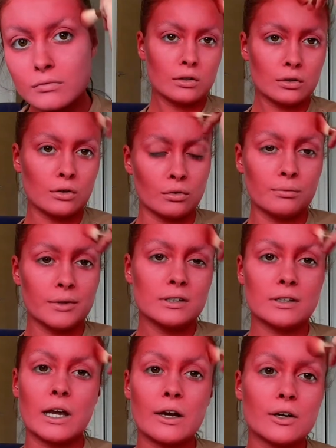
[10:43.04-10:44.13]
Don't be
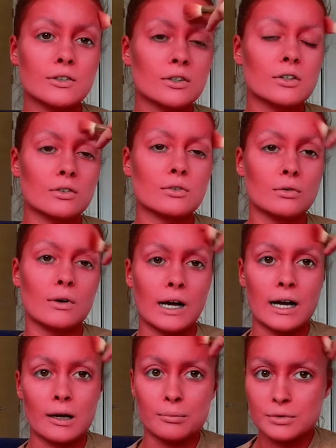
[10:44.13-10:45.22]
scared to just go
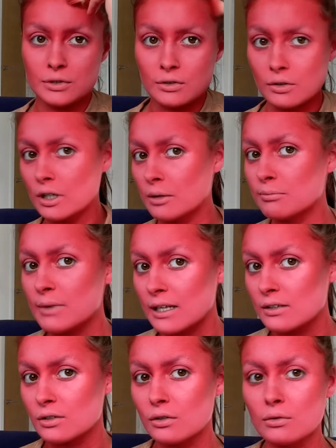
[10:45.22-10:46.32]
absolutely
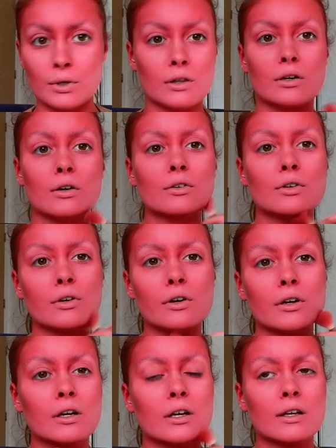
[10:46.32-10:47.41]
mental with the contour.
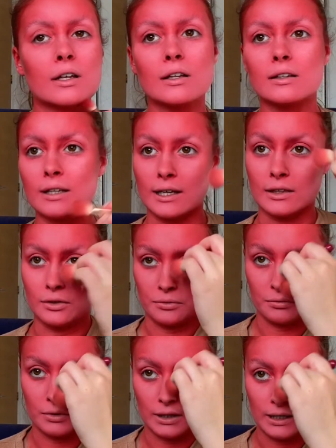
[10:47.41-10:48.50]
Like, there
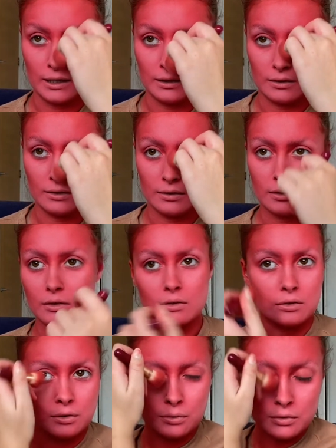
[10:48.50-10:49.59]
really is
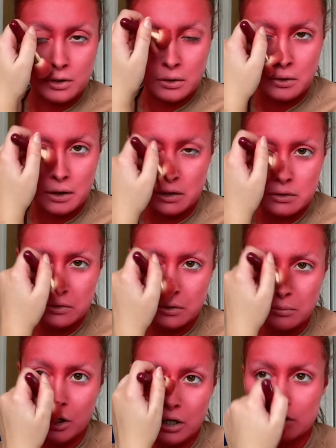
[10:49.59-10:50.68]
no such thing as too
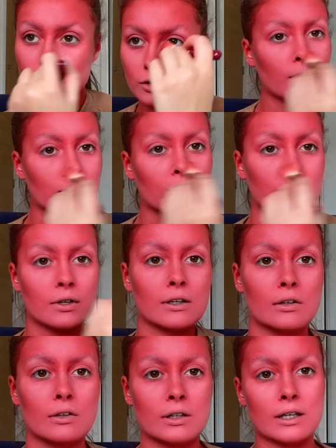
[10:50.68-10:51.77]
much when you're doing a
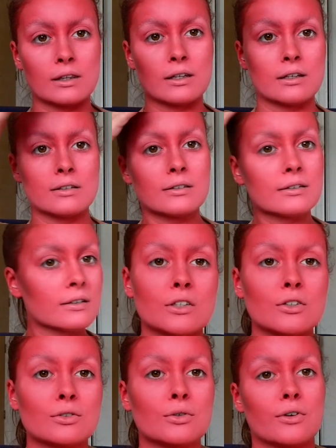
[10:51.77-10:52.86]
look like this. Just
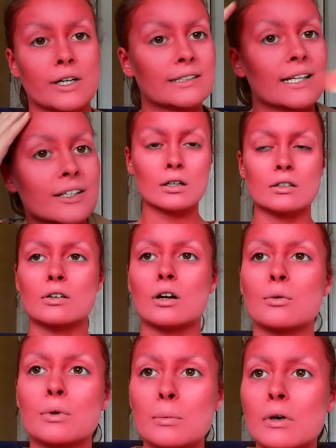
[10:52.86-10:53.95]
go crazy. I'm gonna start a
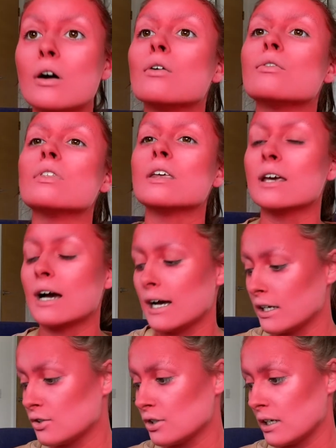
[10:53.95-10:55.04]
wee bit of the
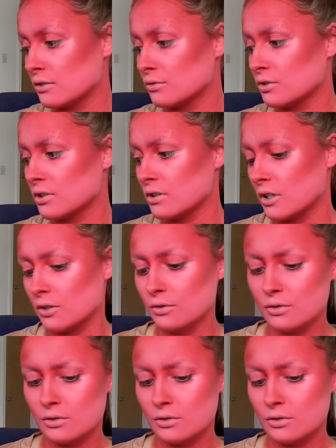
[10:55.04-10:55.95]
eyeshadow just now.